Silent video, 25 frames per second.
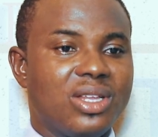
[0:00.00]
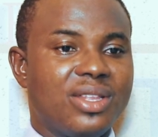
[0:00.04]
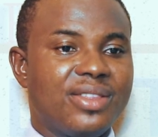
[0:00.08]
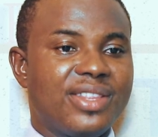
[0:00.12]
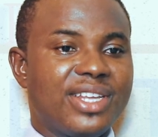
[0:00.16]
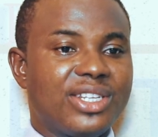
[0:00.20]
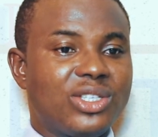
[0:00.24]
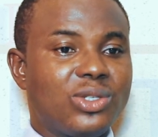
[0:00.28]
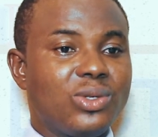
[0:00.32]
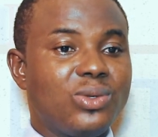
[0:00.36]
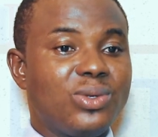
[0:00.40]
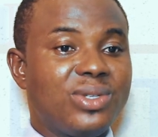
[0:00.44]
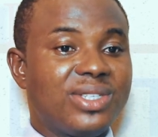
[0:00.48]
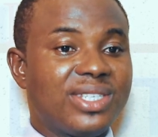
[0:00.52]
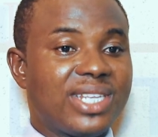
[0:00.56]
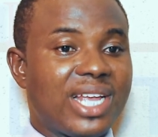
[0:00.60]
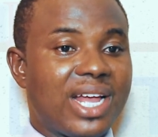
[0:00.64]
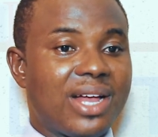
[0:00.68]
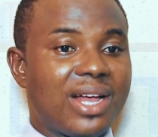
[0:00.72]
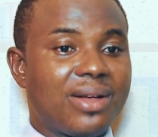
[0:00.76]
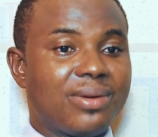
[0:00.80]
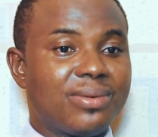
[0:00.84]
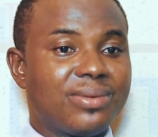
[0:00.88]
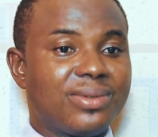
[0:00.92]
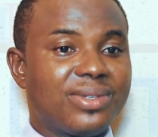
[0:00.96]
The two
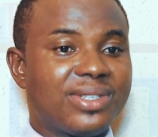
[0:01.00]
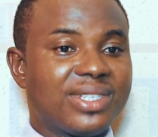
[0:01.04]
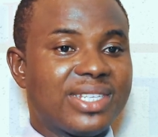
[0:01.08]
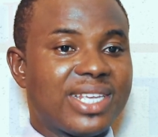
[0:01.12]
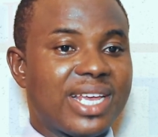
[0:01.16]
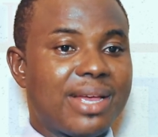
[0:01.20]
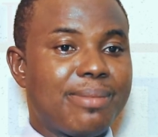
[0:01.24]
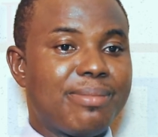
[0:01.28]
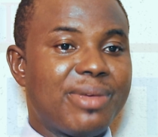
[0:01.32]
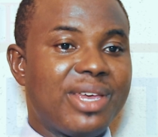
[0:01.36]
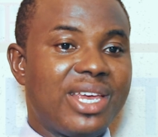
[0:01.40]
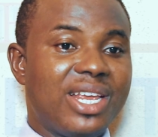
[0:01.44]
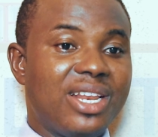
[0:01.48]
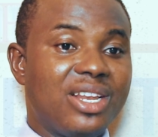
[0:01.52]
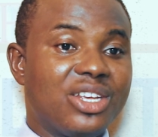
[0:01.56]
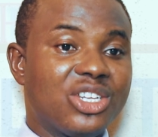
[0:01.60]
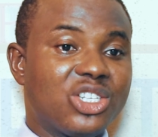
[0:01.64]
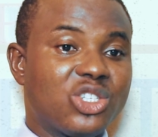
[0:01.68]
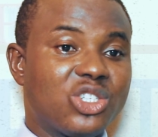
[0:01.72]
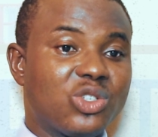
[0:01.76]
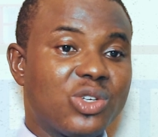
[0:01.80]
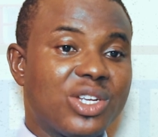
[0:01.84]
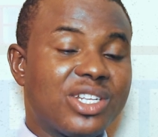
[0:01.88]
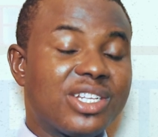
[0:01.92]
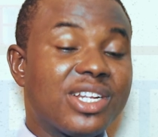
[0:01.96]
sounds can be
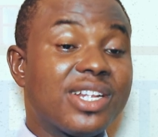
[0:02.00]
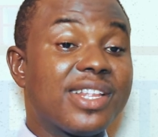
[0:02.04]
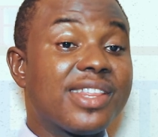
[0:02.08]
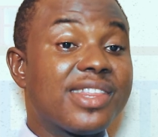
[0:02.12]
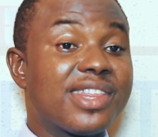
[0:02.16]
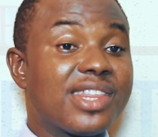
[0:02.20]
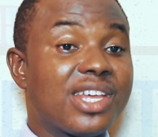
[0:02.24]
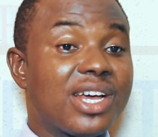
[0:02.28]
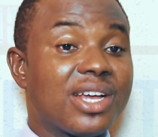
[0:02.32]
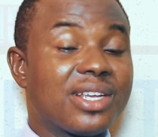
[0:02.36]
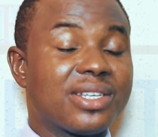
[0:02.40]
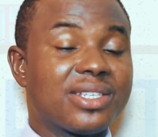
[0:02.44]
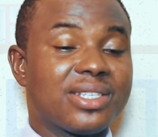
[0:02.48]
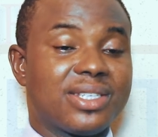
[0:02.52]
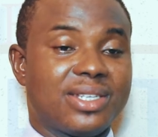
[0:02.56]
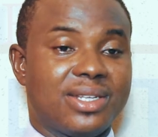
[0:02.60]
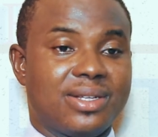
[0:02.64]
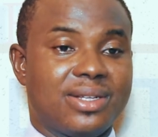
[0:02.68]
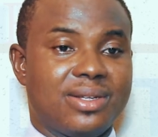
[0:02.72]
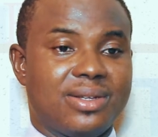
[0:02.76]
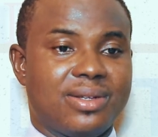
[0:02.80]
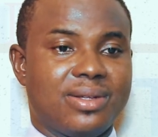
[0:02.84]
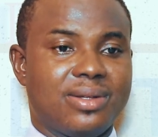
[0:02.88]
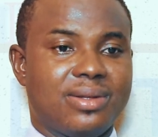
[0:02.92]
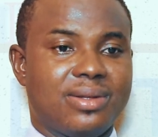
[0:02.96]
illustrated thus.